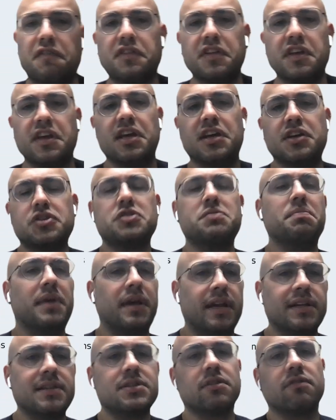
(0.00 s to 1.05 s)
50-ish
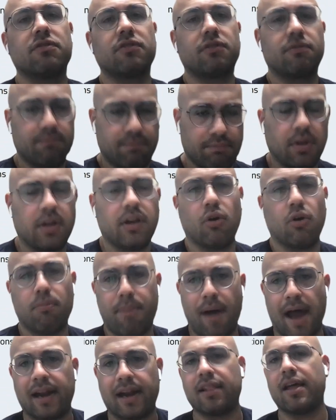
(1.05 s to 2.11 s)
minutes of
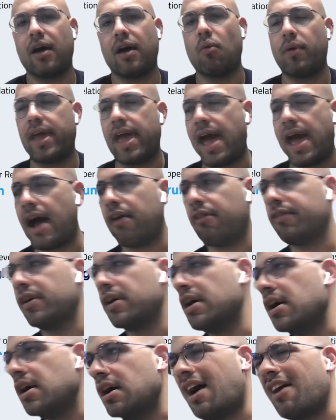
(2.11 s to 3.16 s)
panel that we have,
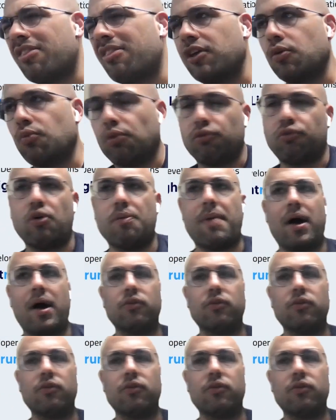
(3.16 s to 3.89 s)
I think we'll do